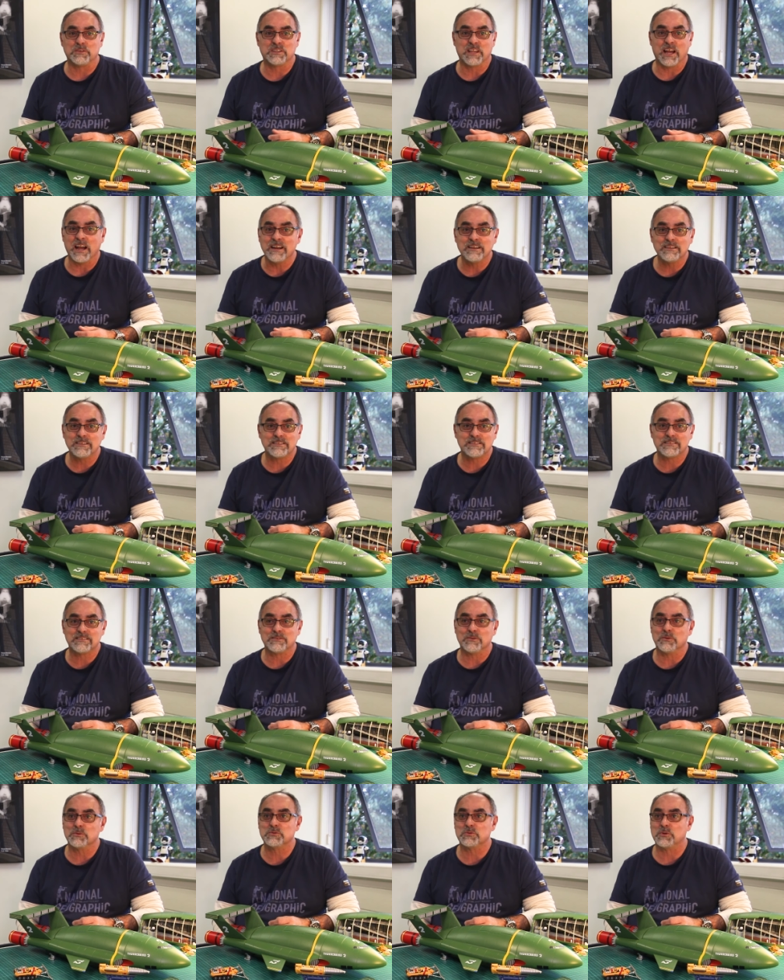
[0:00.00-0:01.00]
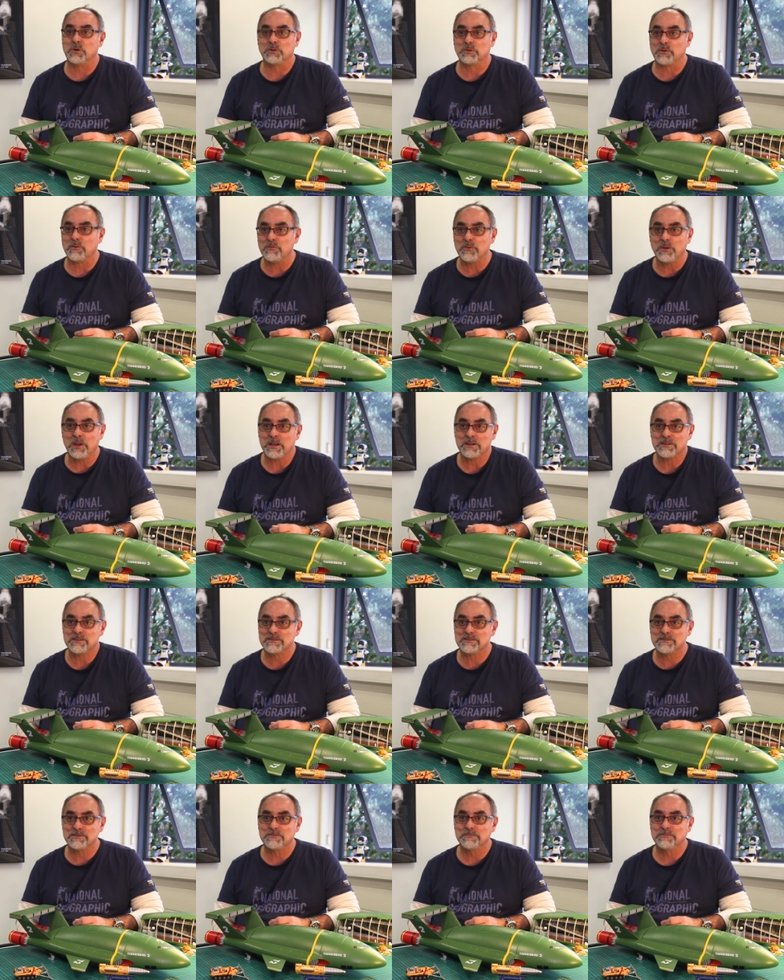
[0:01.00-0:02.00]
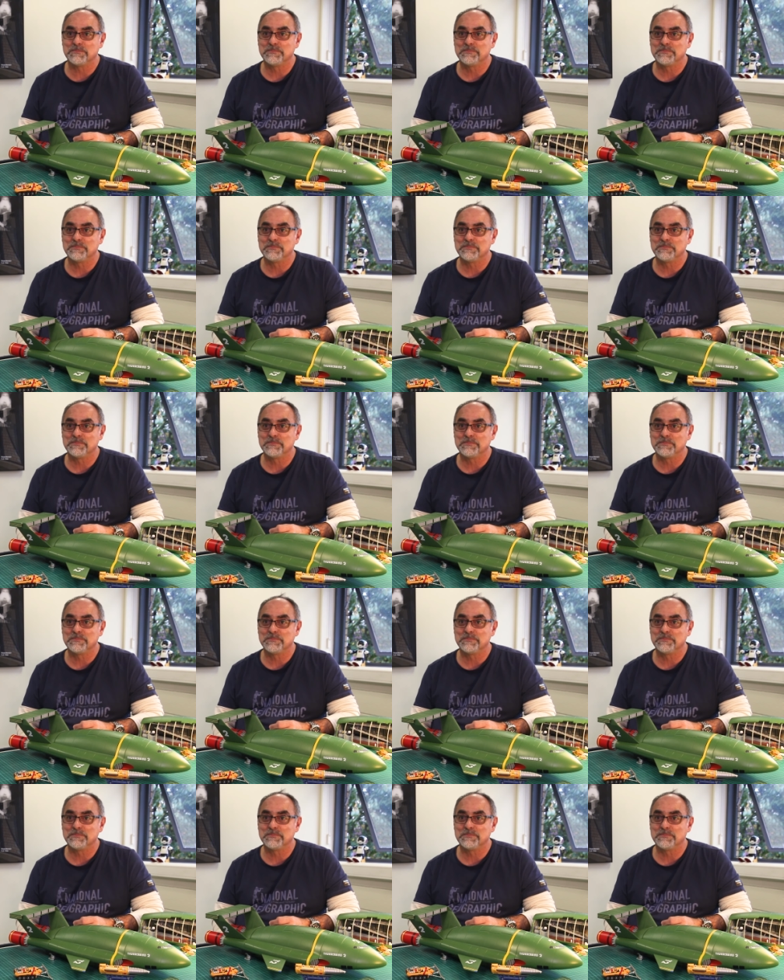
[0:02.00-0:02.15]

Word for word: tanks, all sort of things.